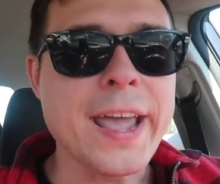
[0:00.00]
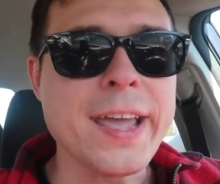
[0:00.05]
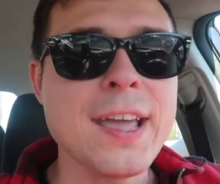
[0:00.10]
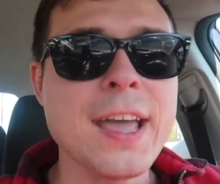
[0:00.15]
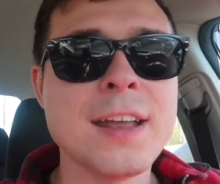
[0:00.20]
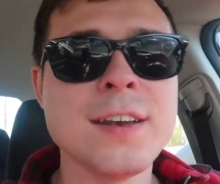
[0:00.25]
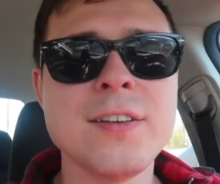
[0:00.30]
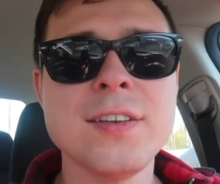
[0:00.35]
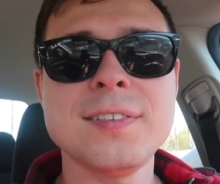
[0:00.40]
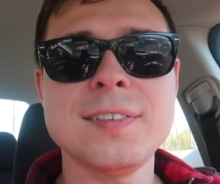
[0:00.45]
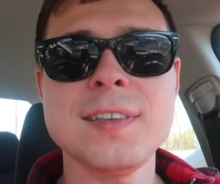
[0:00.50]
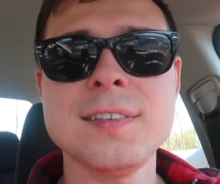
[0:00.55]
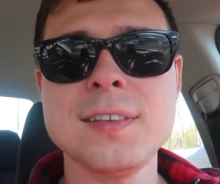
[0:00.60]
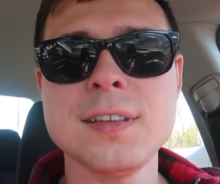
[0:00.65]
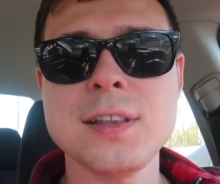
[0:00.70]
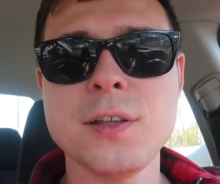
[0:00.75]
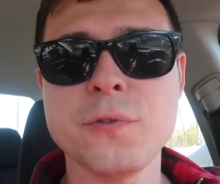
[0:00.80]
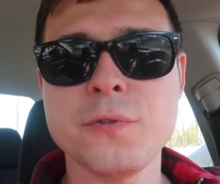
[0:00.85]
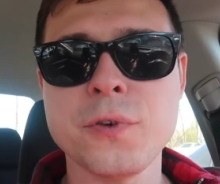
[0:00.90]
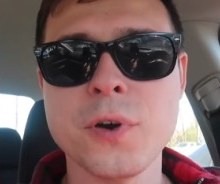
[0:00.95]
And this
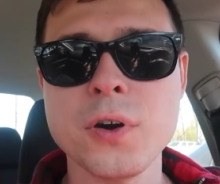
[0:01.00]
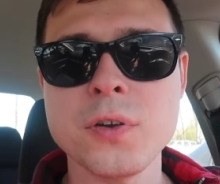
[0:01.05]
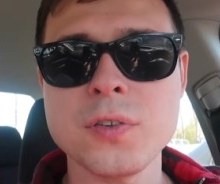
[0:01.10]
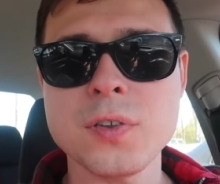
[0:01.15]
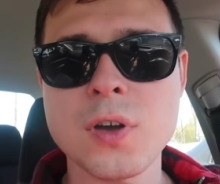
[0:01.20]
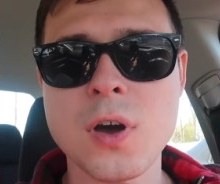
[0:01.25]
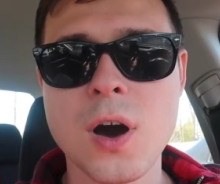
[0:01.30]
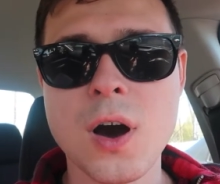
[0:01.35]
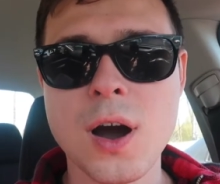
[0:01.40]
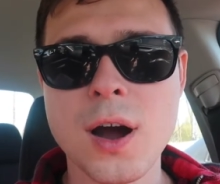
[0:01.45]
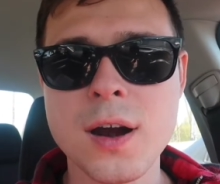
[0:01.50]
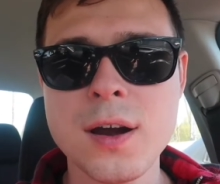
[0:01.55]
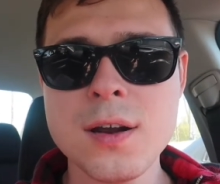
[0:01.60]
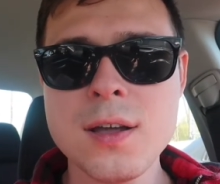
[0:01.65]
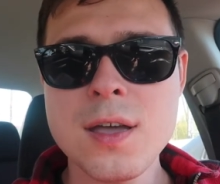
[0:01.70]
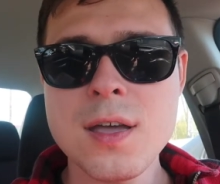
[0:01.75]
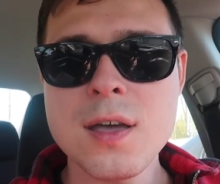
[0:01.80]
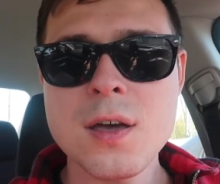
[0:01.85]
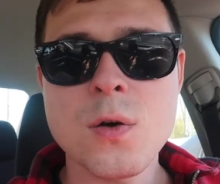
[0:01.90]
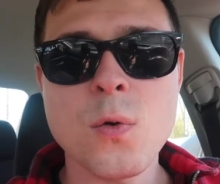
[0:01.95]
isn't the first car
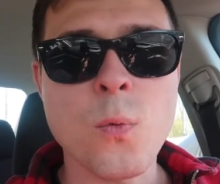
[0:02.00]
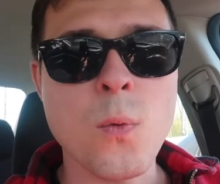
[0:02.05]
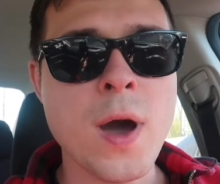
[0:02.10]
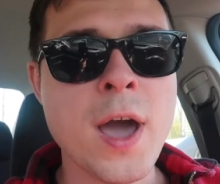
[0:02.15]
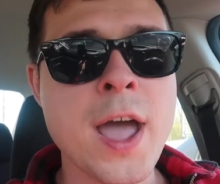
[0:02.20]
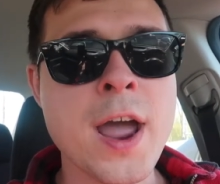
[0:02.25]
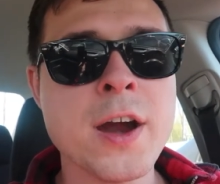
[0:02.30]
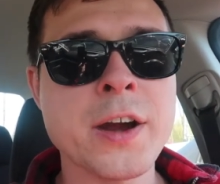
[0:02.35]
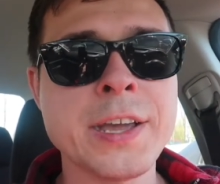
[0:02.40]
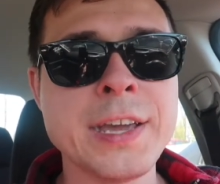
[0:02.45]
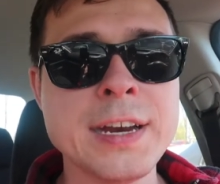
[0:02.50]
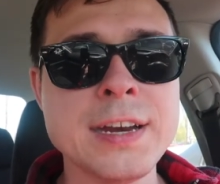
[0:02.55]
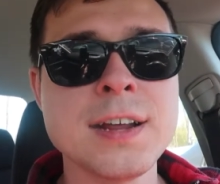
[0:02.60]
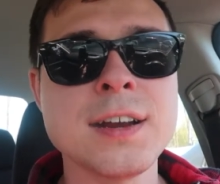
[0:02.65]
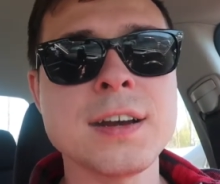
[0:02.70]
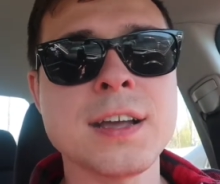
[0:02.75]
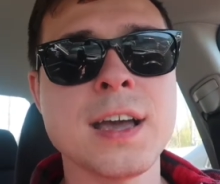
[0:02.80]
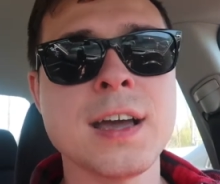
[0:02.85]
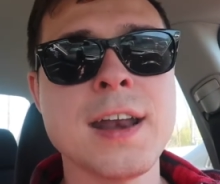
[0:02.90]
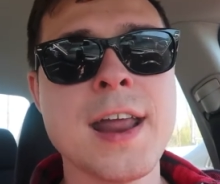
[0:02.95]
where he
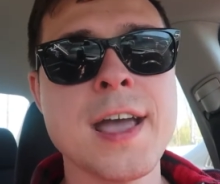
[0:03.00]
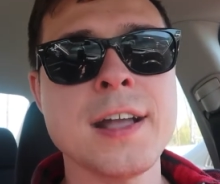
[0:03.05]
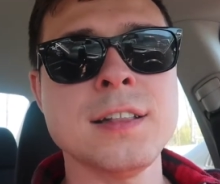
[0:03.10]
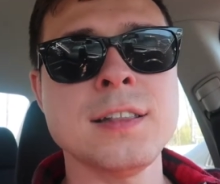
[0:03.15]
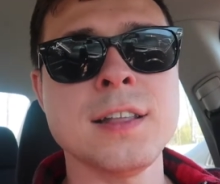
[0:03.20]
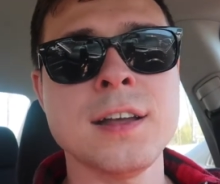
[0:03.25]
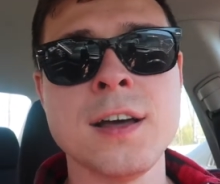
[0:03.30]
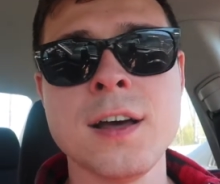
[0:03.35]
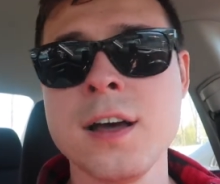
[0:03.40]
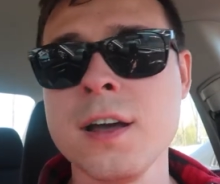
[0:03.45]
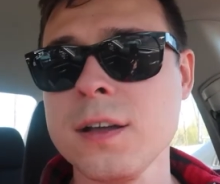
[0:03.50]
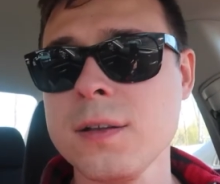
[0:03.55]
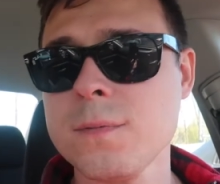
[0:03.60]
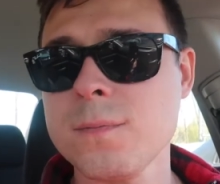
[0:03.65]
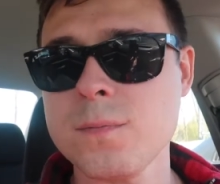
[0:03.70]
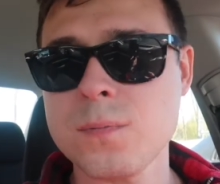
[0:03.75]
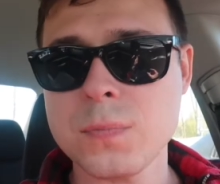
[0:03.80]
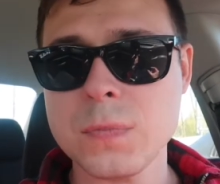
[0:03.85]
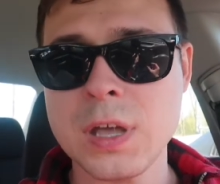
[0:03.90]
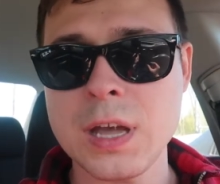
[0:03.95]
didn't connect the
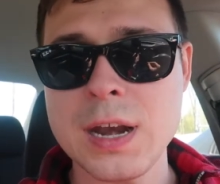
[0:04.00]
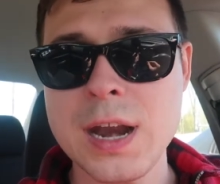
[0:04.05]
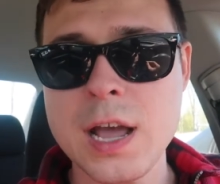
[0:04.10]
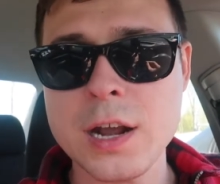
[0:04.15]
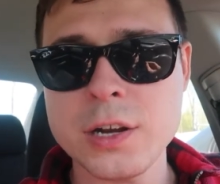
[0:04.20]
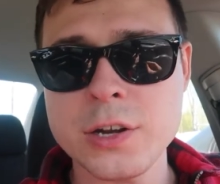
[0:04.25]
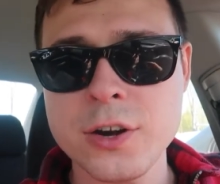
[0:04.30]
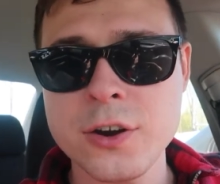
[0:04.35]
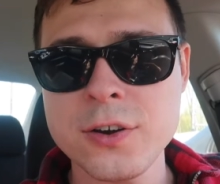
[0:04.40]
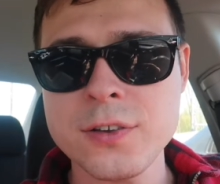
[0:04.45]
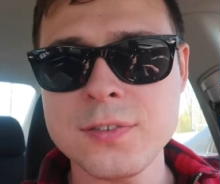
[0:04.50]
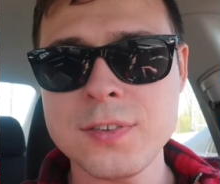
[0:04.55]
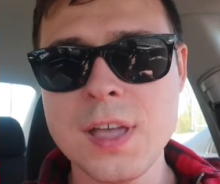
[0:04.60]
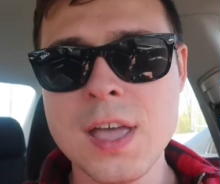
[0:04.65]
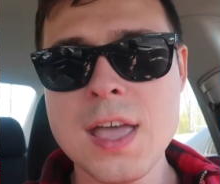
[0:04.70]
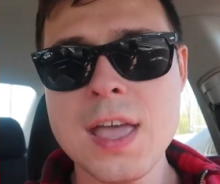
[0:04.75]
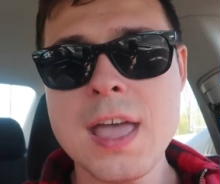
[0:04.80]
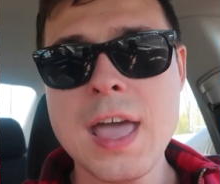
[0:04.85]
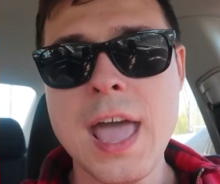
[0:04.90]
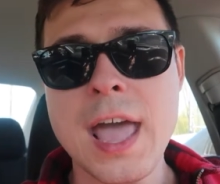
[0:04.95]
connectors
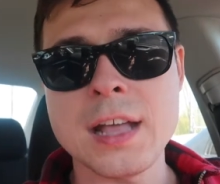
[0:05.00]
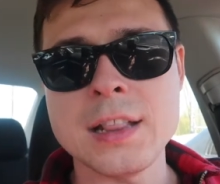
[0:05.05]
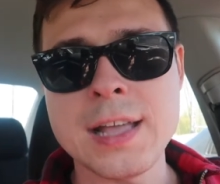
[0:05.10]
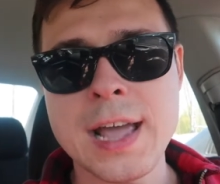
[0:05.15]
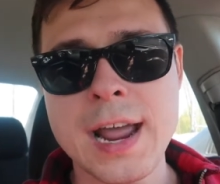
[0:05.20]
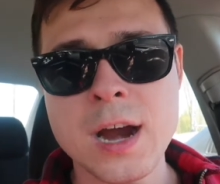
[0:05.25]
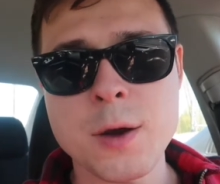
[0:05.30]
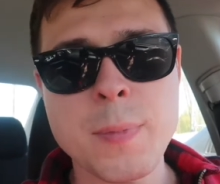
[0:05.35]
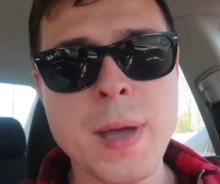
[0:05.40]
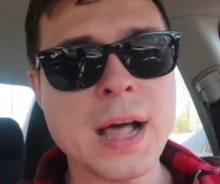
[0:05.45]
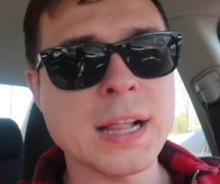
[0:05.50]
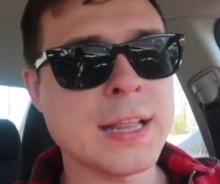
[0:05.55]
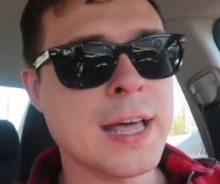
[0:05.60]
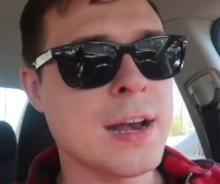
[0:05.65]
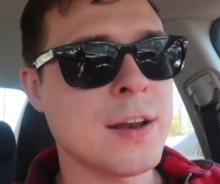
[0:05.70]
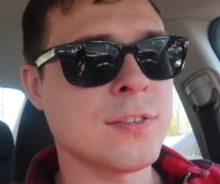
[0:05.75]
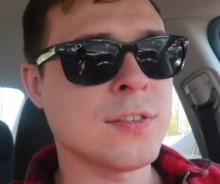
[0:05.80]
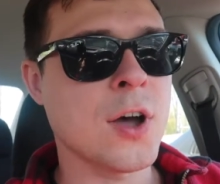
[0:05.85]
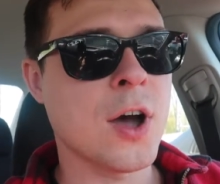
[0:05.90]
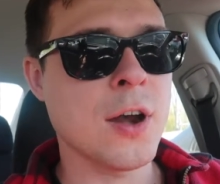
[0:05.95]
and the airbag
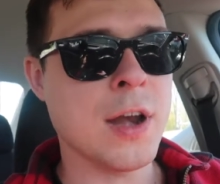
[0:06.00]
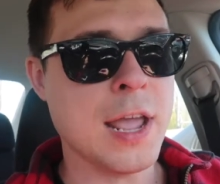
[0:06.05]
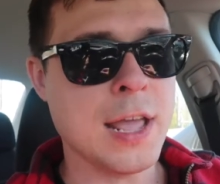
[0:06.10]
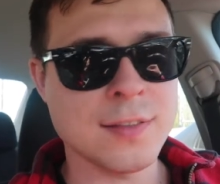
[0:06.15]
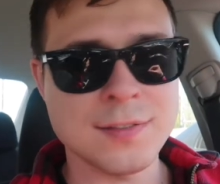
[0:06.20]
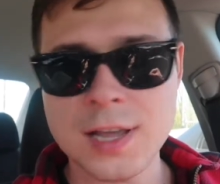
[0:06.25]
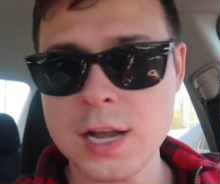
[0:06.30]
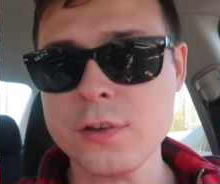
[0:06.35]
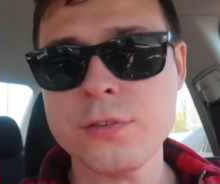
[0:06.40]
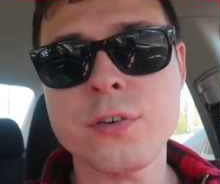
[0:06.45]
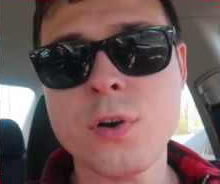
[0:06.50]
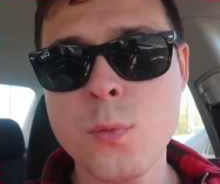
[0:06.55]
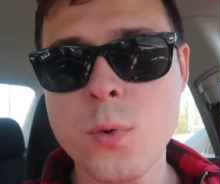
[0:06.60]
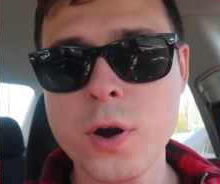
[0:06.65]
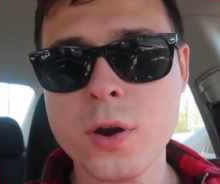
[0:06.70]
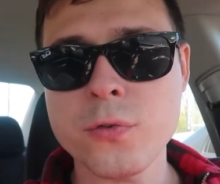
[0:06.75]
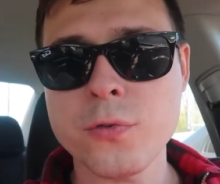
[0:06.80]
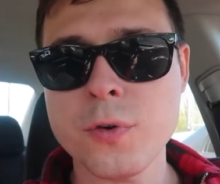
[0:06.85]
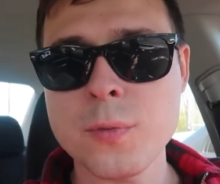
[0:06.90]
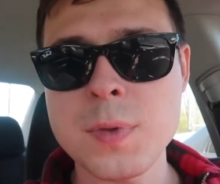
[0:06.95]
light is on. It's extra
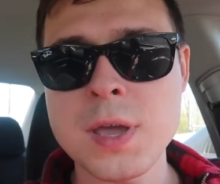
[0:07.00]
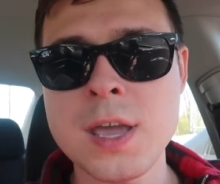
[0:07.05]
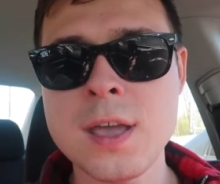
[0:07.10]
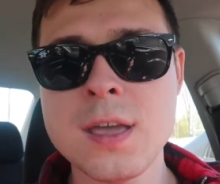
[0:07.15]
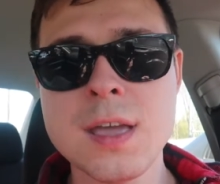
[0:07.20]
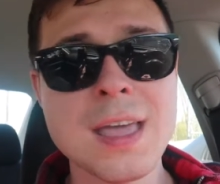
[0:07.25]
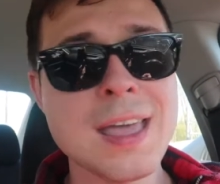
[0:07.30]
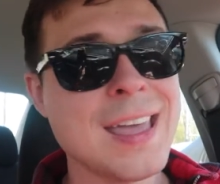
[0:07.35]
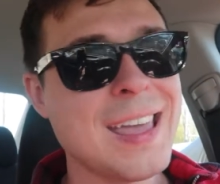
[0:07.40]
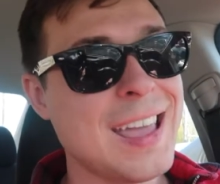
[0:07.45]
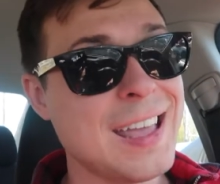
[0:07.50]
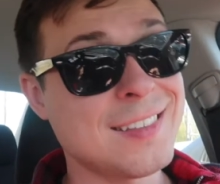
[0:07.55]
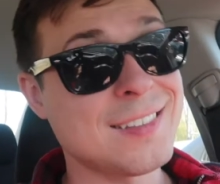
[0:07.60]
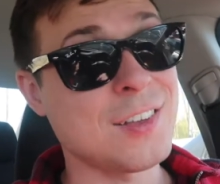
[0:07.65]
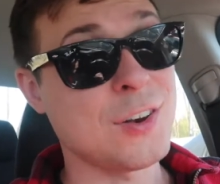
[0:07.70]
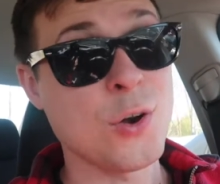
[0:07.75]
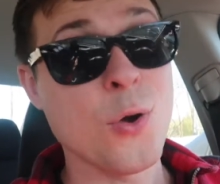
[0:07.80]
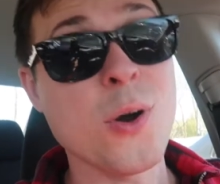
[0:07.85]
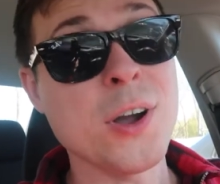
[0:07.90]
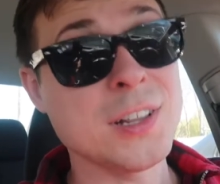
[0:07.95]
work for me. It's
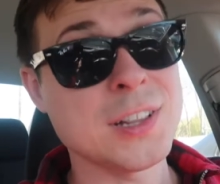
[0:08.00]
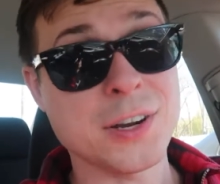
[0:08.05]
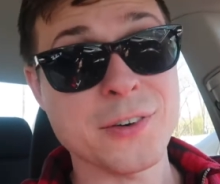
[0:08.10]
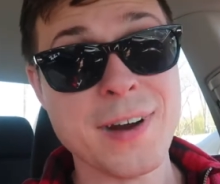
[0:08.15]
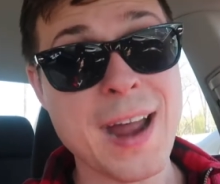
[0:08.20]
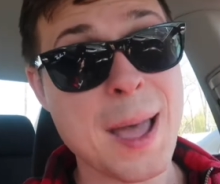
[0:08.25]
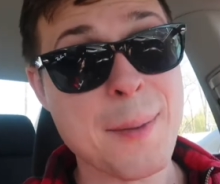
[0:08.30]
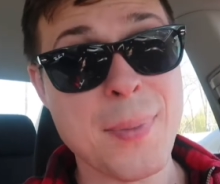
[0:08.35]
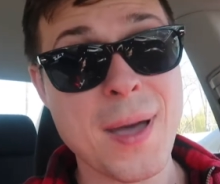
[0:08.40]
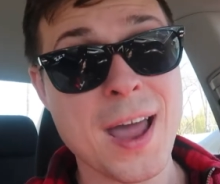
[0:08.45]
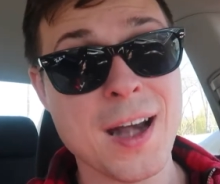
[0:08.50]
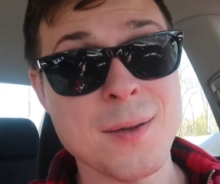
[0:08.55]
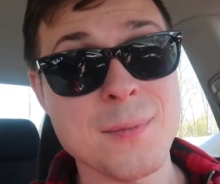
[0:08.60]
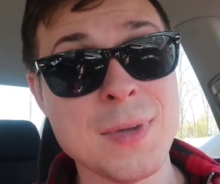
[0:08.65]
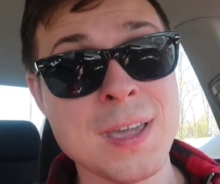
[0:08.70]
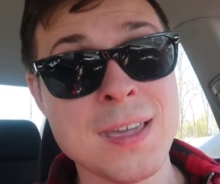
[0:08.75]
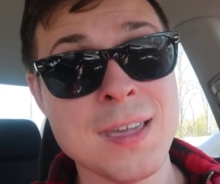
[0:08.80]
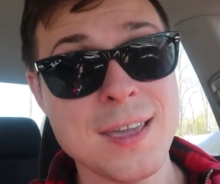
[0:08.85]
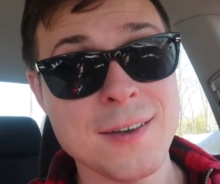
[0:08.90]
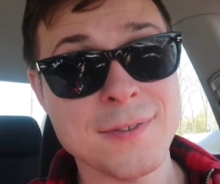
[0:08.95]
annoying the crap out of
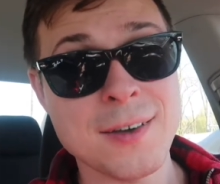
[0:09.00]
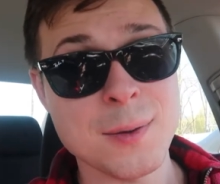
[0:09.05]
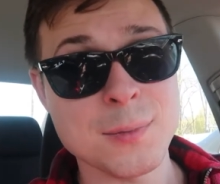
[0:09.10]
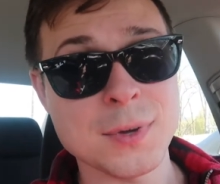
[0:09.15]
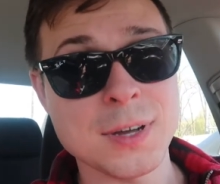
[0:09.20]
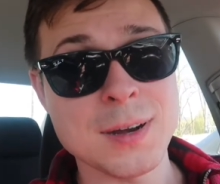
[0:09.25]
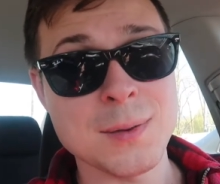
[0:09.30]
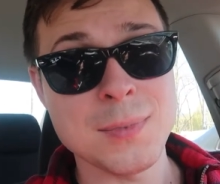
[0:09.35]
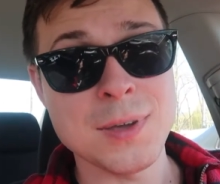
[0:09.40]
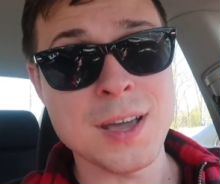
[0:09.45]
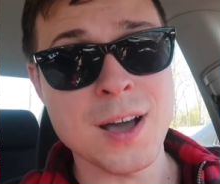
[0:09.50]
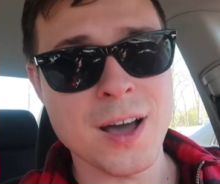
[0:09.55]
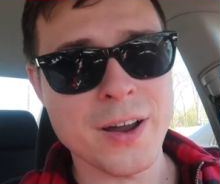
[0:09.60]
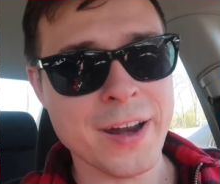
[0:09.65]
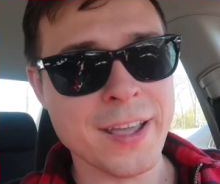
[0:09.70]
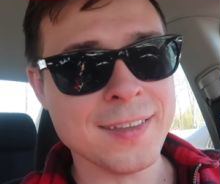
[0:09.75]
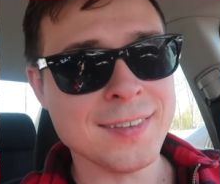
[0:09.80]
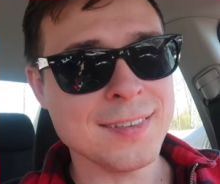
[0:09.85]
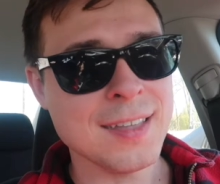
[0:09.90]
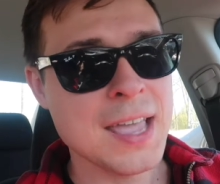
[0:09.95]
me, if I'm gonna be
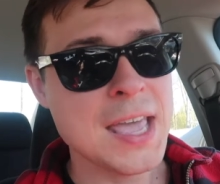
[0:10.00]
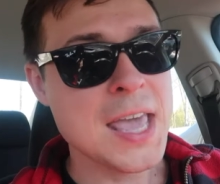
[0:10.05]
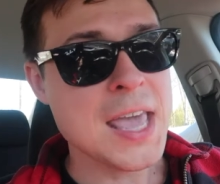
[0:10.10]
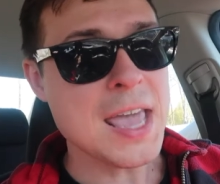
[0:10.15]
honest.